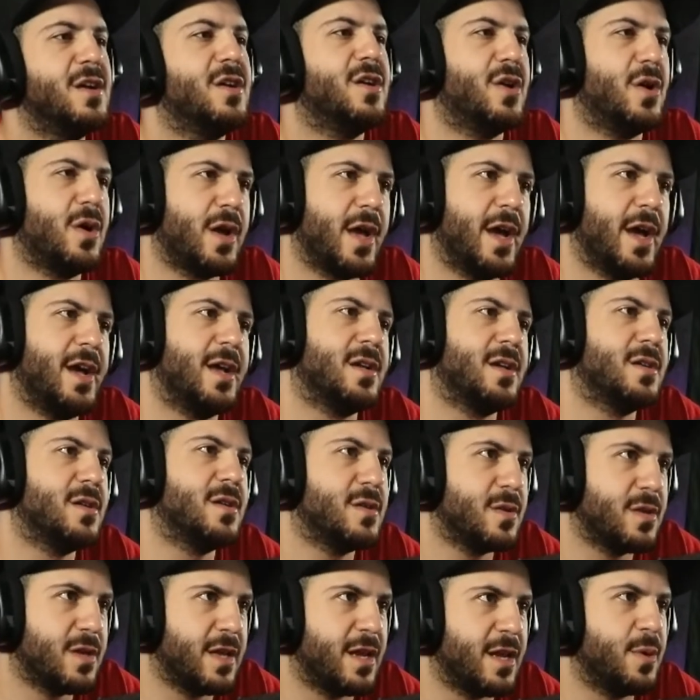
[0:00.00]
Okay,
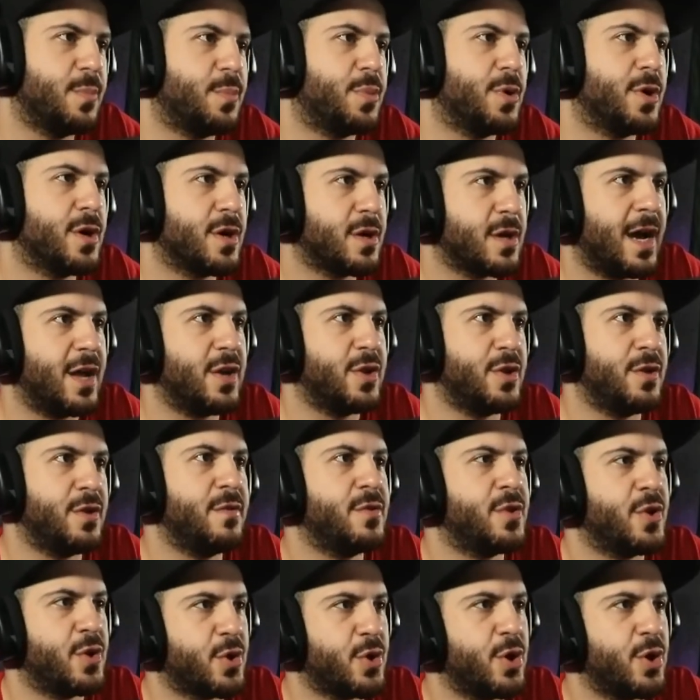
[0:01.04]
get a book. How do
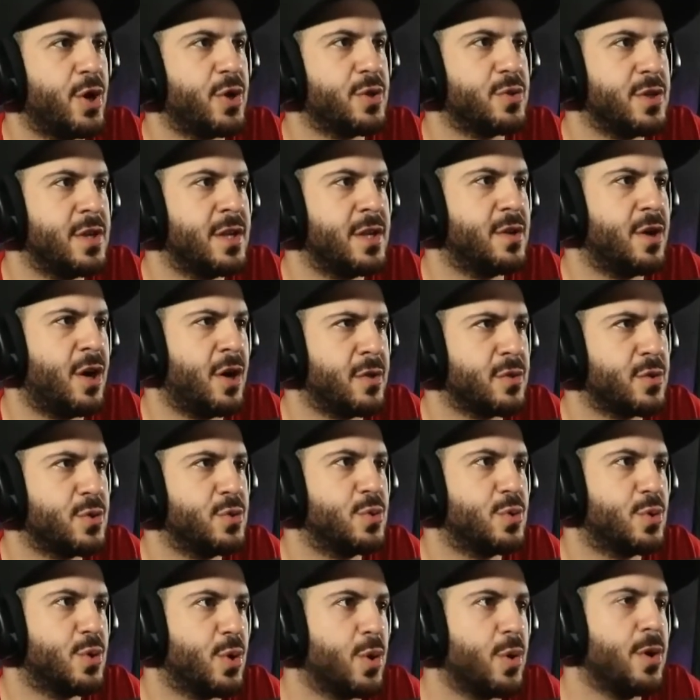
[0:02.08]
go on
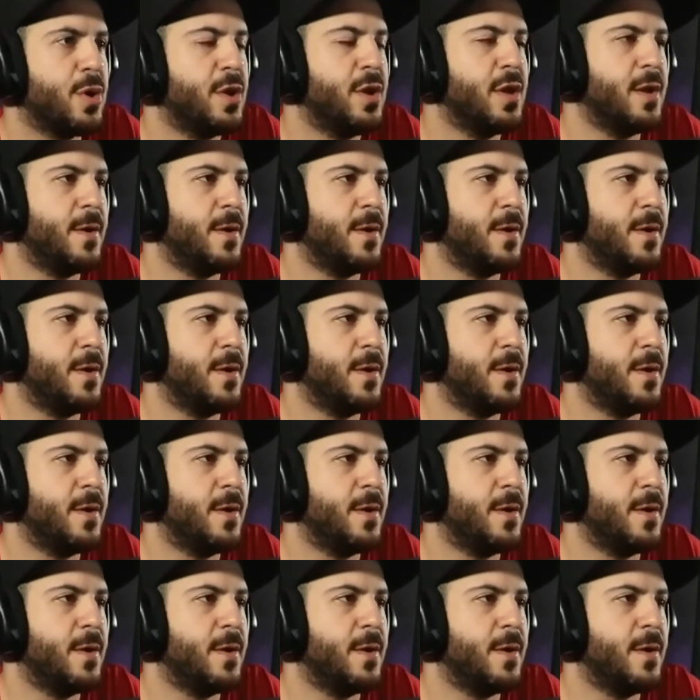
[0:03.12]
Google?